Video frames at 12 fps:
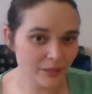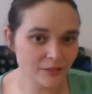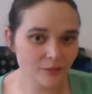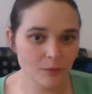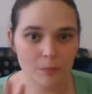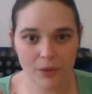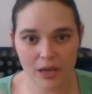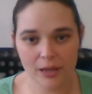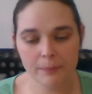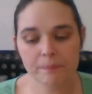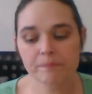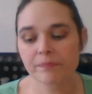pencil,
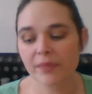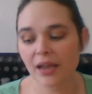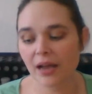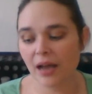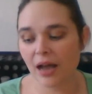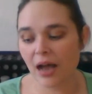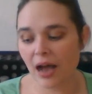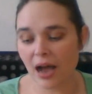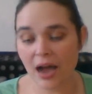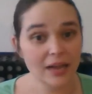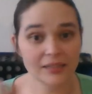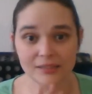but
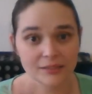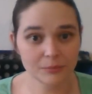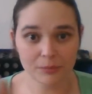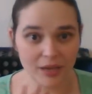I didn't